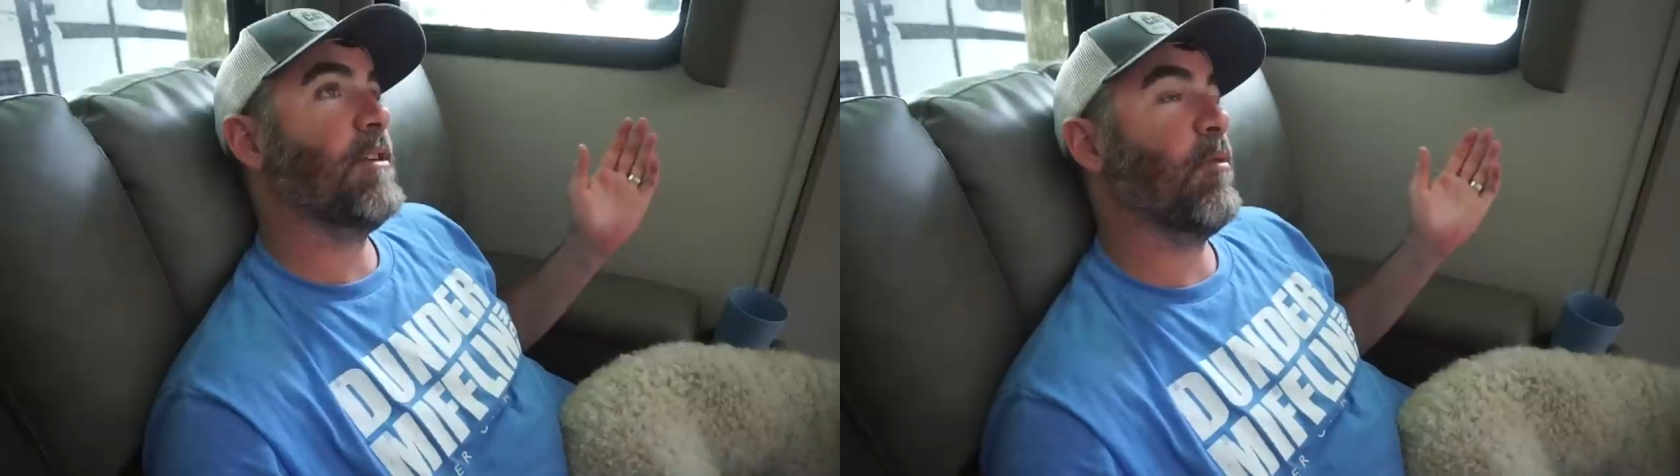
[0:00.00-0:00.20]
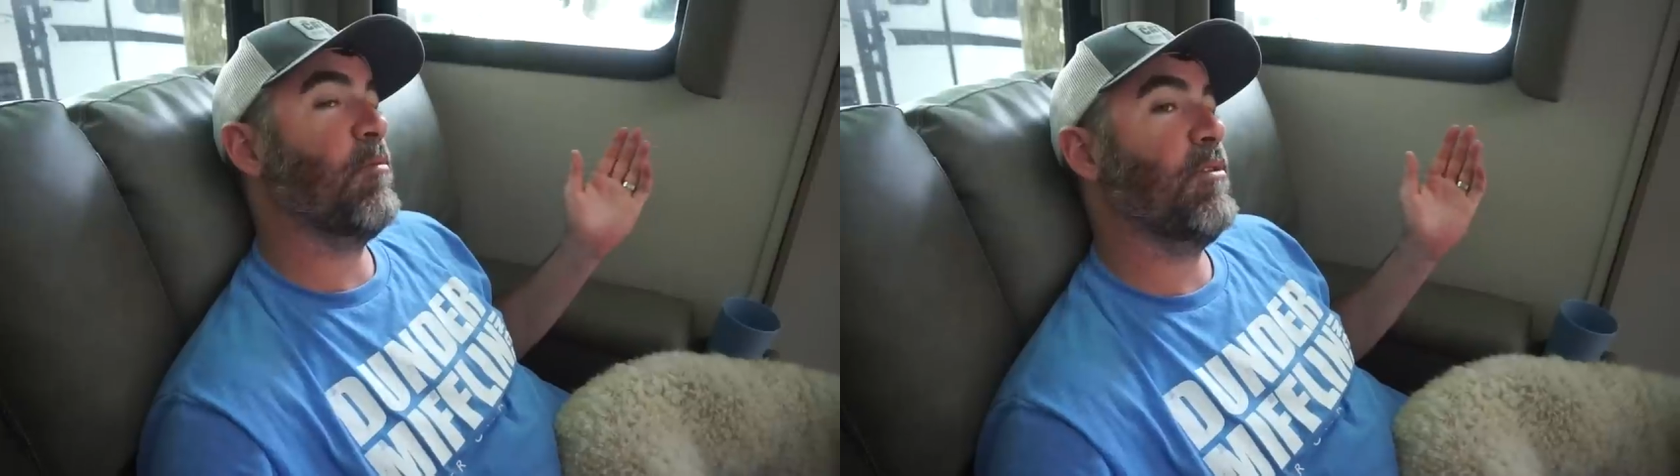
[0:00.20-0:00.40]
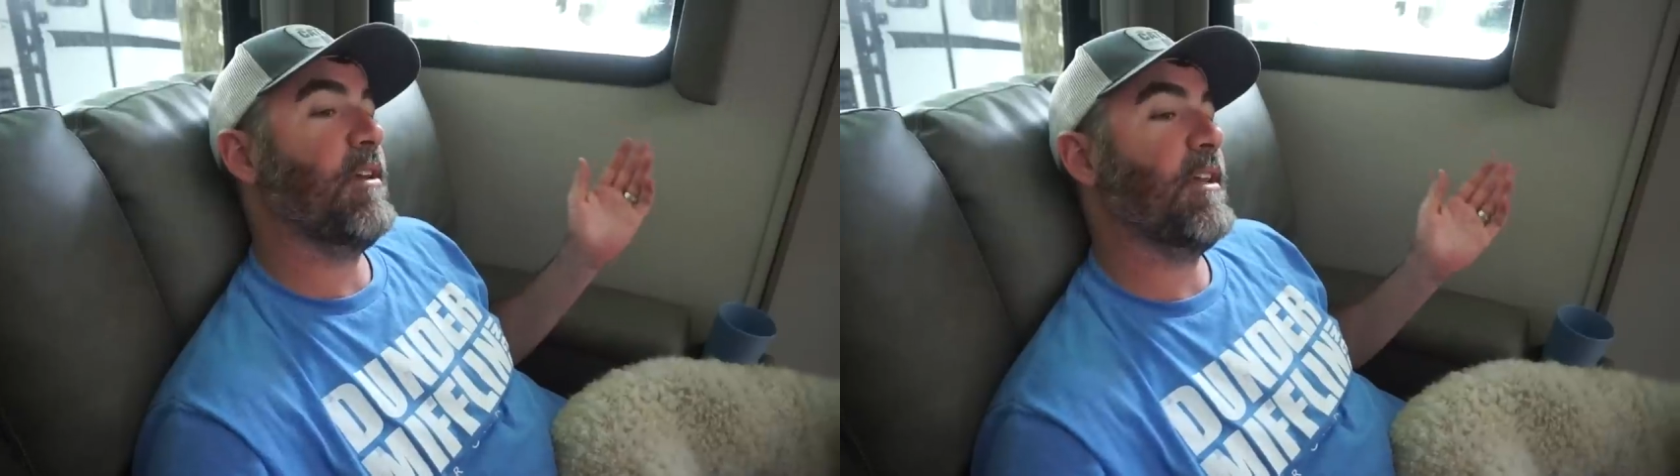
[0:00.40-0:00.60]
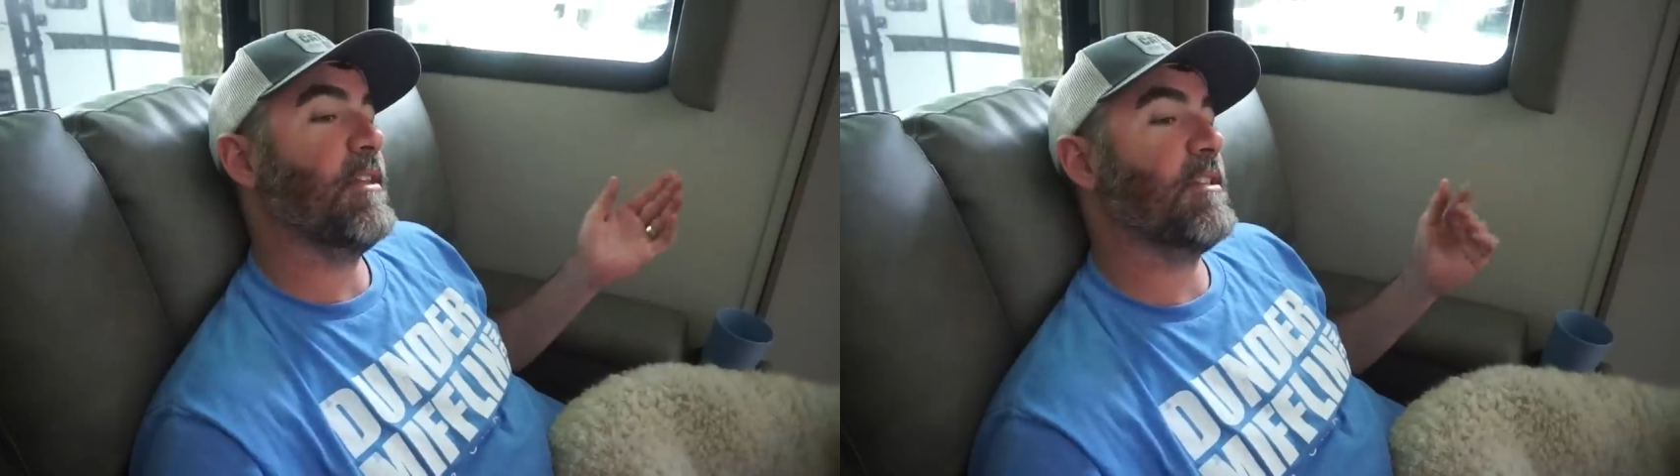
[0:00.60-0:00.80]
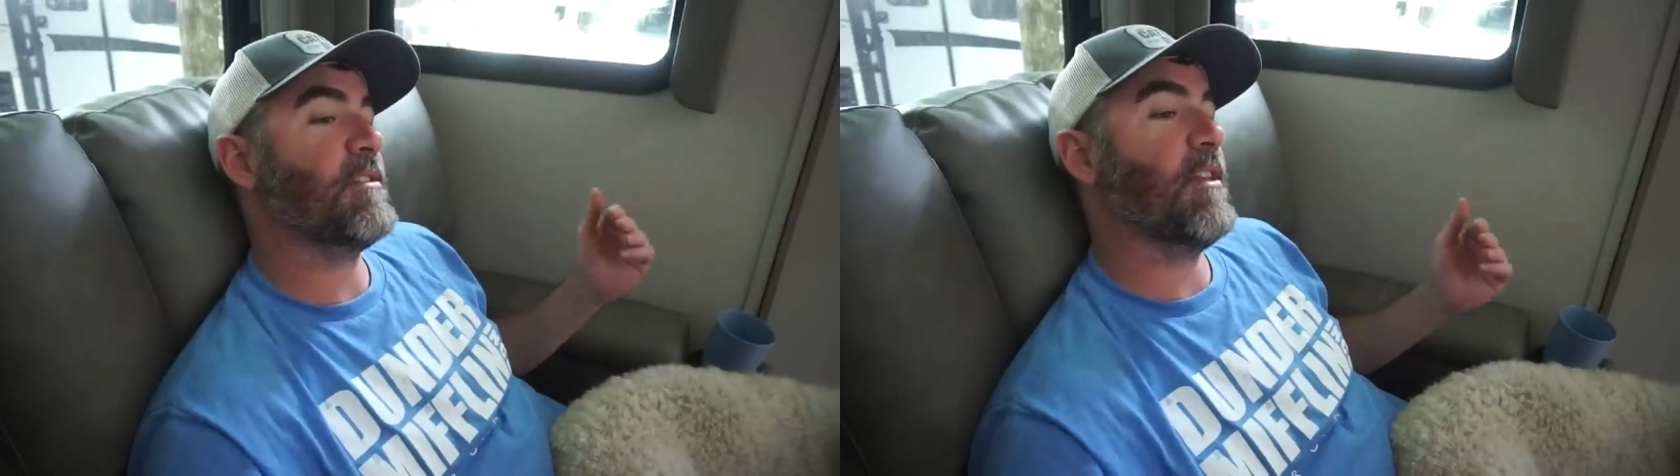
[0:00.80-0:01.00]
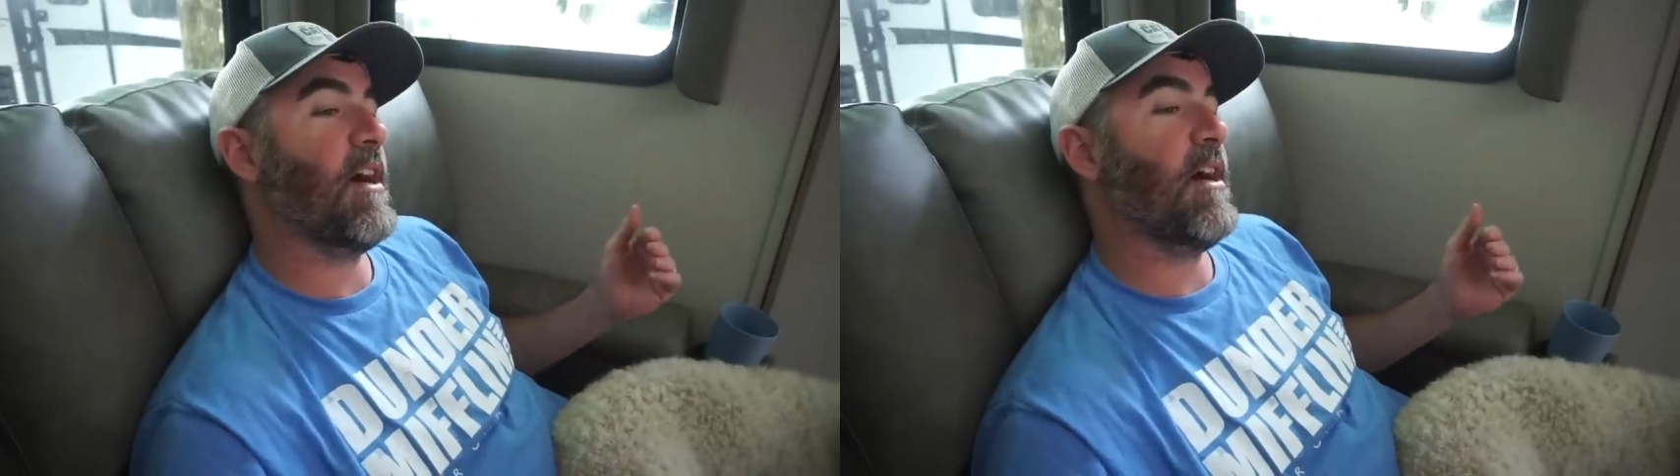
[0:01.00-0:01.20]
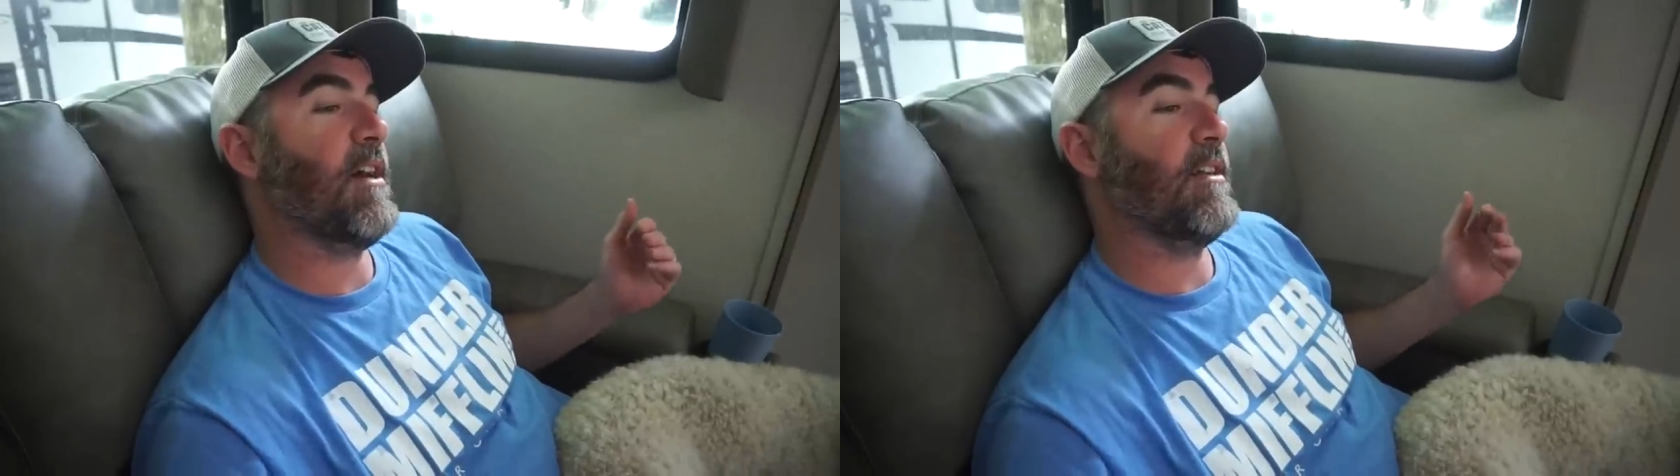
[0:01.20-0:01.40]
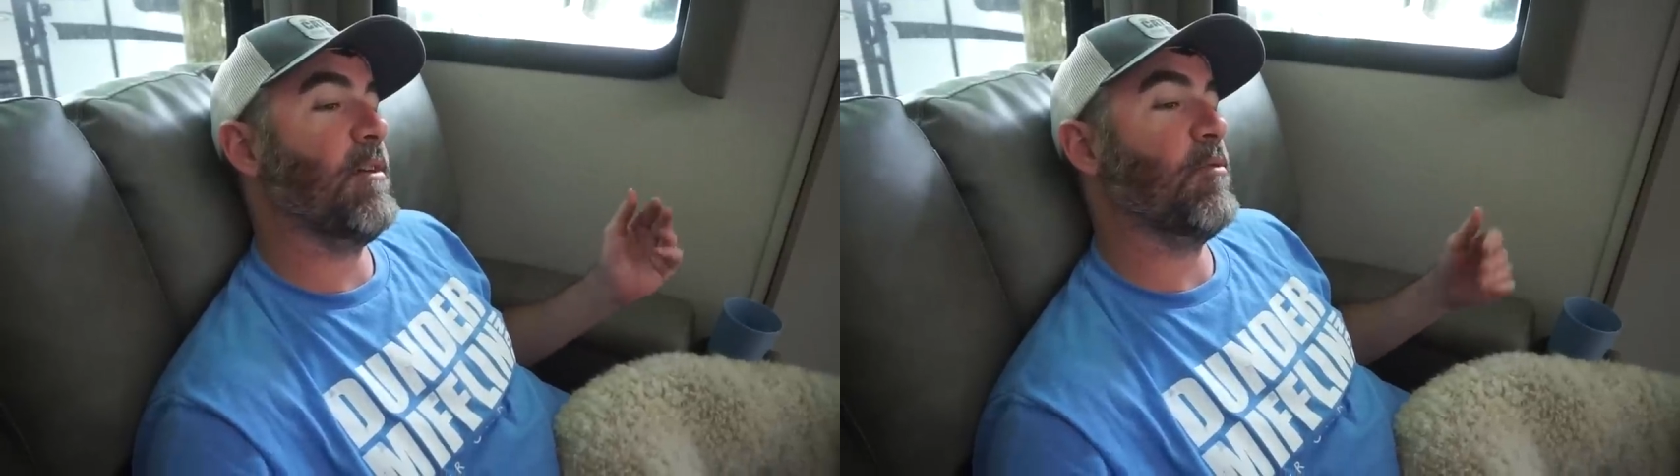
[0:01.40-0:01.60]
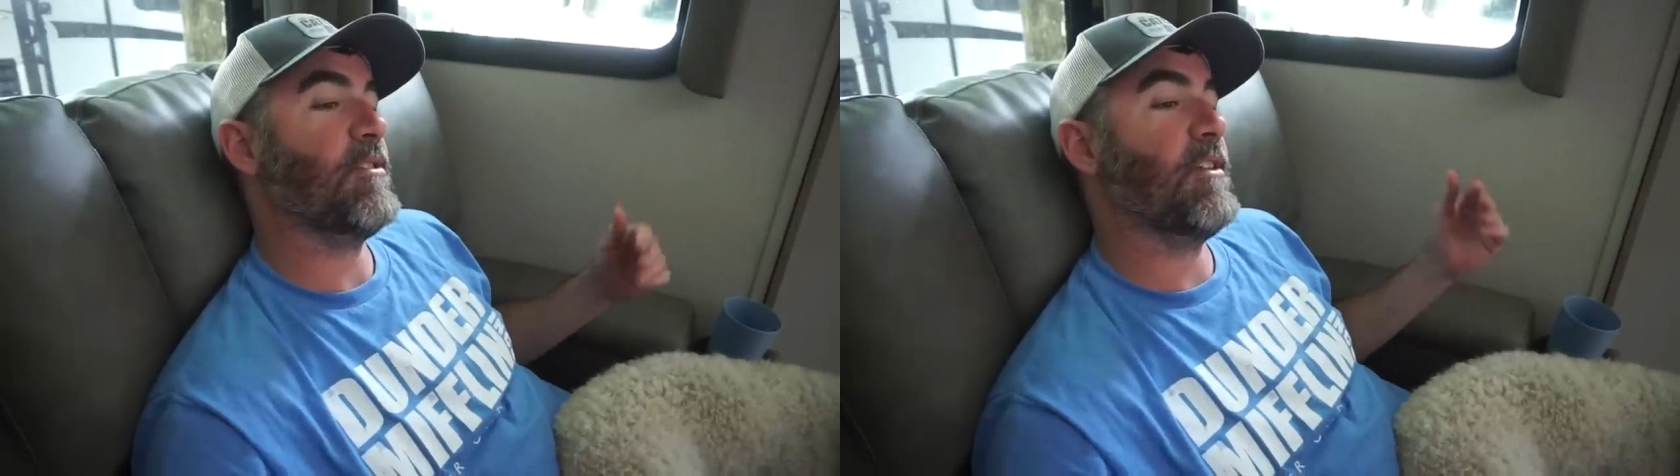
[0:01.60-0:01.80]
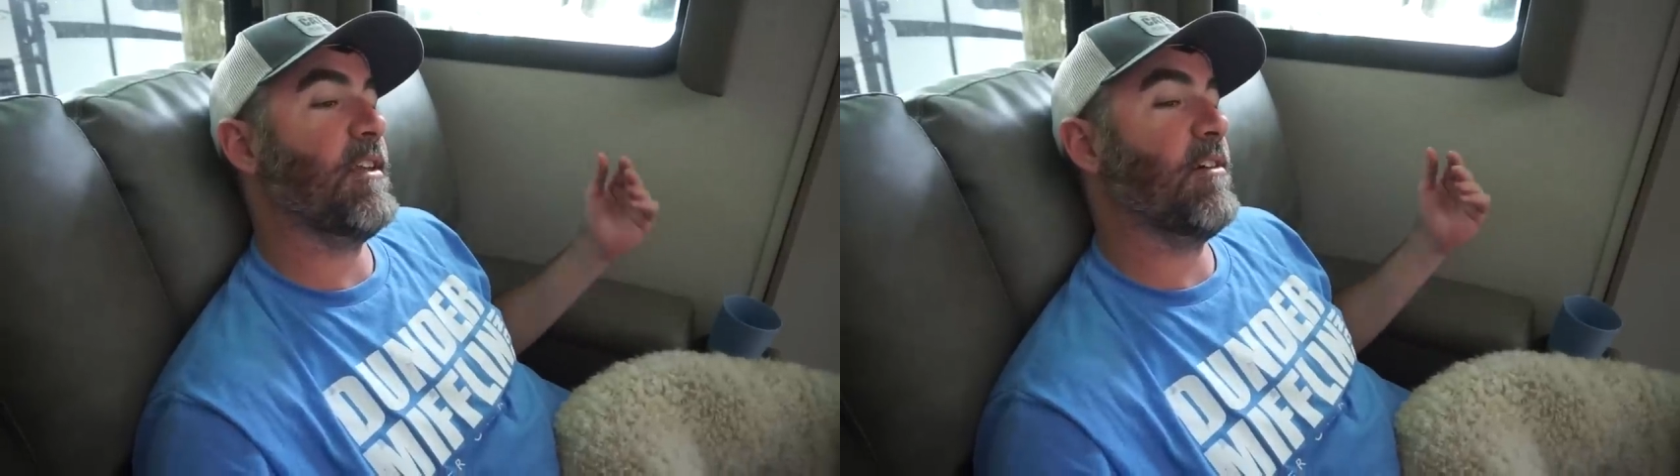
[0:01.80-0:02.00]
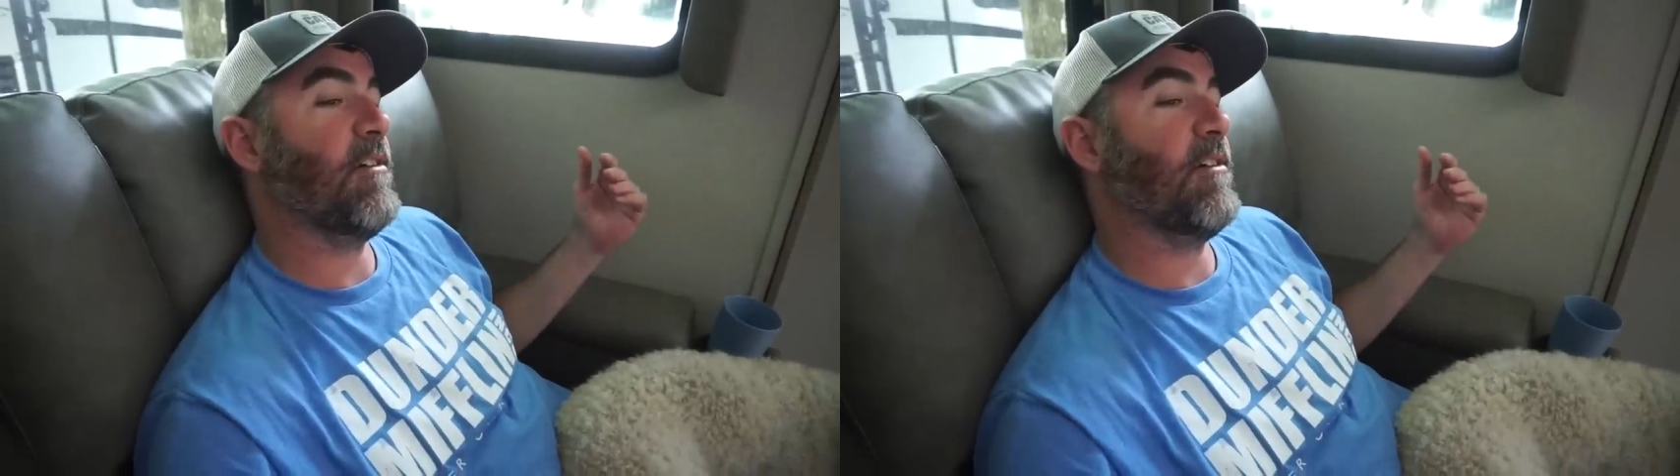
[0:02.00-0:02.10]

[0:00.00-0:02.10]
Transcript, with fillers: So we're putting in the slide that we're sitting